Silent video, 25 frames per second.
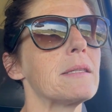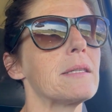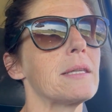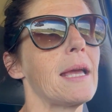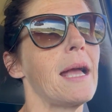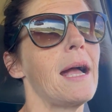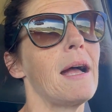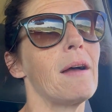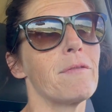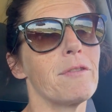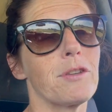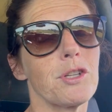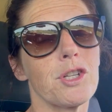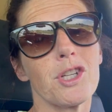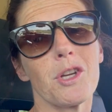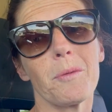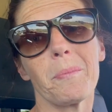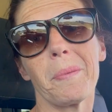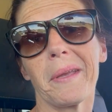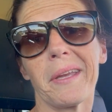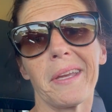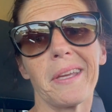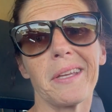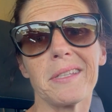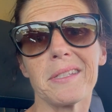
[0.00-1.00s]
to have the
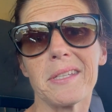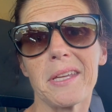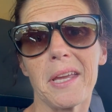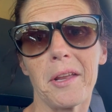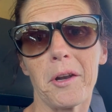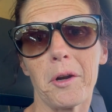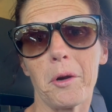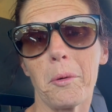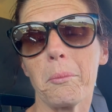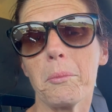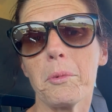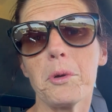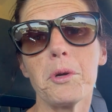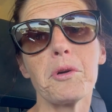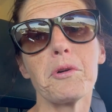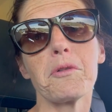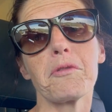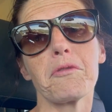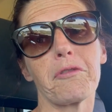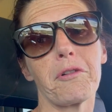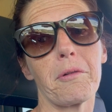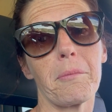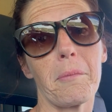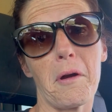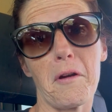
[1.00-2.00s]
shipping container move
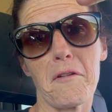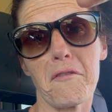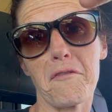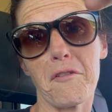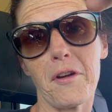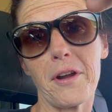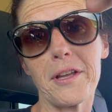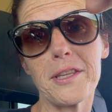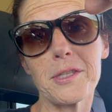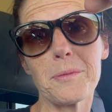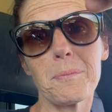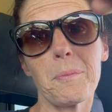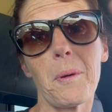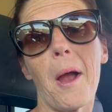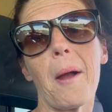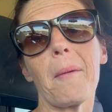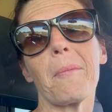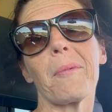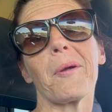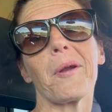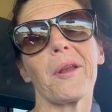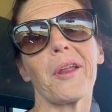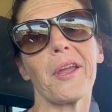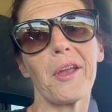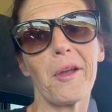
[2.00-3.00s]
from our friend's
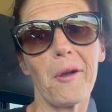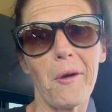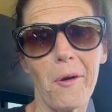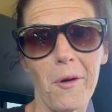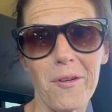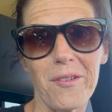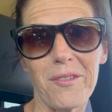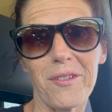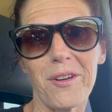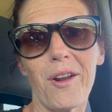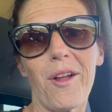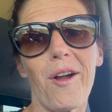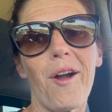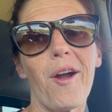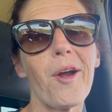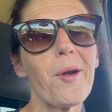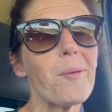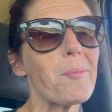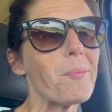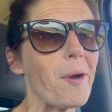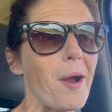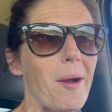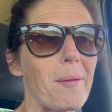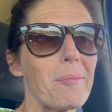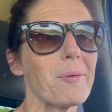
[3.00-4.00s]
property over to our
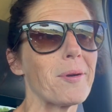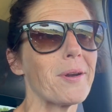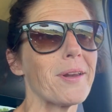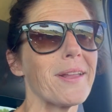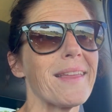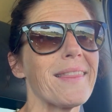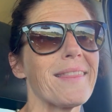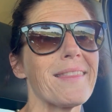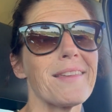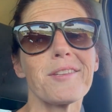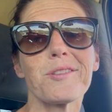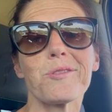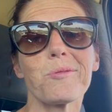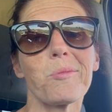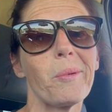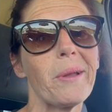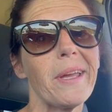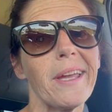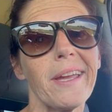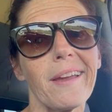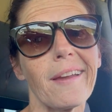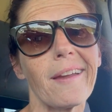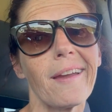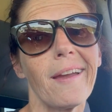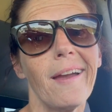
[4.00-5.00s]
property this
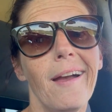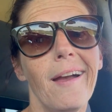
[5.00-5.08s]
week.